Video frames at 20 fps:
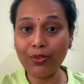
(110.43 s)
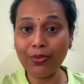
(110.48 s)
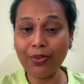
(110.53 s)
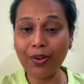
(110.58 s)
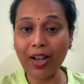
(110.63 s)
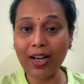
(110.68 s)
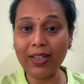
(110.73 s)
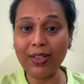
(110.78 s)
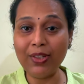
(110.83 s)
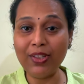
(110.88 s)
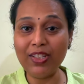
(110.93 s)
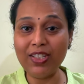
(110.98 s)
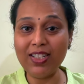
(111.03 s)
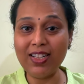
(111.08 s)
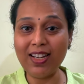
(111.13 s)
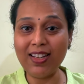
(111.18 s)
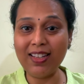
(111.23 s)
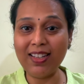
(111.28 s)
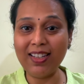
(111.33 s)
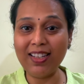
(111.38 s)
Falguni
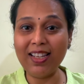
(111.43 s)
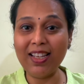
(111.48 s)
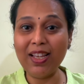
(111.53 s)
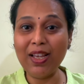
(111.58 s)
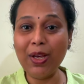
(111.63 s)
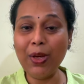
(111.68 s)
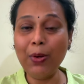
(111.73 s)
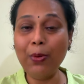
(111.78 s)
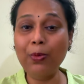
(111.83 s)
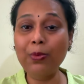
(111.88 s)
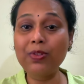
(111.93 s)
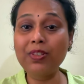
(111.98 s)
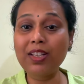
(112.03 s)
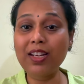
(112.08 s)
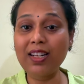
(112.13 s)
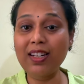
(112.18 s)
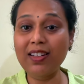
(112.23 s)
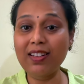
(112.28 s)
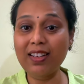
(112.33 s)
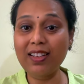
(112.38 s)
Jani, who is
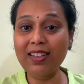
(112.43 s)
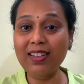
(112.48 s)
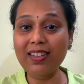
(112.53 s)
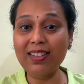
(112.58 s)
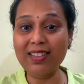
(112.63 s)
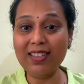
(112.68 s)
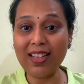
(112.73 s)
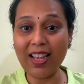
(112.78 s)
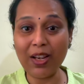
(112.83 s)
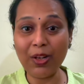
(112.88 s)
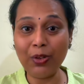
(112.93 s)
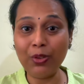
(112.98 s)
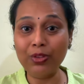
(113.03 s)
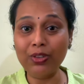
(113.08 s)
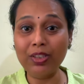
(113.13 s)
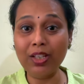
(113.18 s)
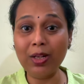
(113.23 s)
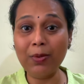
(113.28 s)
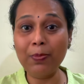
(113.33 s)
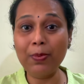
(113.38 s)
an integral
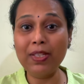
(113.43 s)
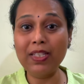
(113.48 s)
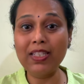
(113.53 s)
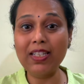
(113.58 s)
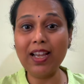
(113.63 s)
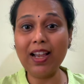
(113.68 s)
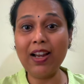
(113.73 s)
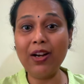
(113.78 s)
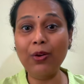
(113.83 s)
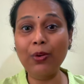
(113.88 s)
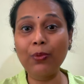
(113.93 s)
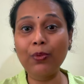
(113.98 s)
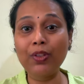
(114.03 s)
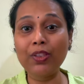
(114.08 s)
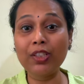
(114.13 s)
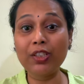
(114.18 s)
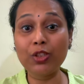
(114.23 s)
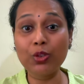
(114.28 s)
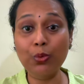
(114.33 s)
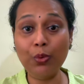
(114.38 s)
psychotherapist, and
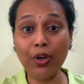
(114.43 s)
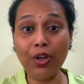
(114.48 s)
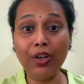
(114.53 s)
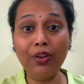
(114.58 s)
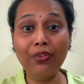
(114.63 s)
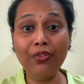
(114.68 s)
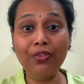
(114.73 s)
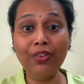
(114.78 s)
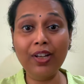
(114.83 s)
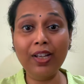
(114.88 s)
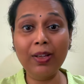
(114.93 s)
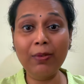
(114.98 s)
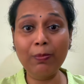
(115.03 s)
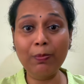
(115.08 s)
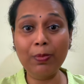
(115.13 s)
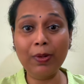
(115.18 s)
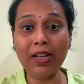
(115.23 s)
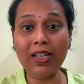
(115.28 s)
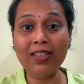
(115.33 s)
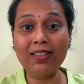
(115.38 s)
over the
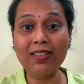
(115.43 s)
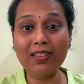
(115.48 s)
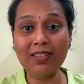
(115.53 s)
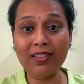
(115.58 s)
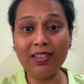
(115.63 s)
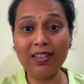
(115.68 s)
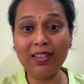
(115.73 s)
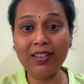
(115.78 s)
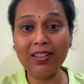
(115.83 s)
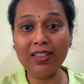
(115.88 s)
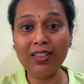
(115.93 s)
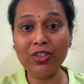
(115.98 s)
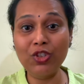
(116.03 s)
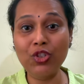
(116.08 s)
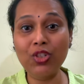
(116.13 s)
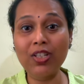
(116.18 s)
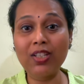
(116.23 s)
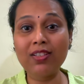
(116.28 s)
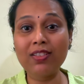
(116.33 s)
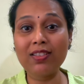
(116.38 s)
25 plus years,
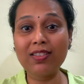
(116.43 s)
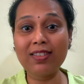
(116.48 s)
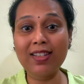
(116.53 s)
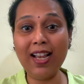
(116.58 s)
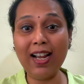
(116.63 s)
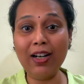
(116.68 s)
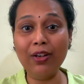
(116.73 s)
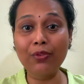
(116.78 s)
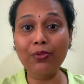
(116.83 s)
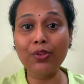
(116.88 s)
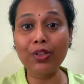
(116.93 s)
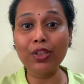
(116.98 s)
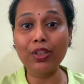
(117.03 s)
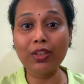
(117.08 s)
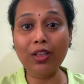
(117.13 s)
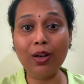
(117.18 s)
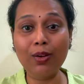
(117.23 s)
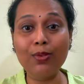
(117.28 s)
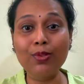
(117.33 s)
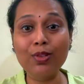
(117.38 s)
she has dealt
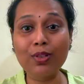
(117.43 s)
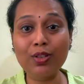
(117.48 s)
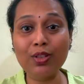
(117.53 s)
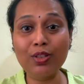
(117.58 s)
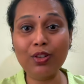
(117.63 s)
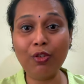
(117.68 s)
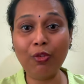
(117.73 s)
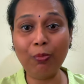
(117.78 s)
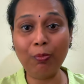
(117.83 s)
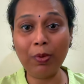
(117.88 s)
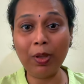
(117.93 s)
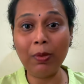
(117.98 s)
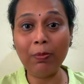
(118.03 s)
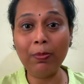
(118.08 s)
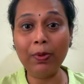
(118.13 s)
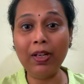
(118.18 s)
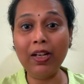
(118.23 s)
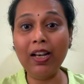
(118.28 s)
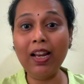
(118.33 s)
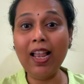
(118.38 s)
with thousands of
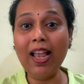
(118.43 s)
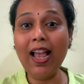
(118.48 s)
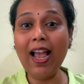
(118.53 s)
people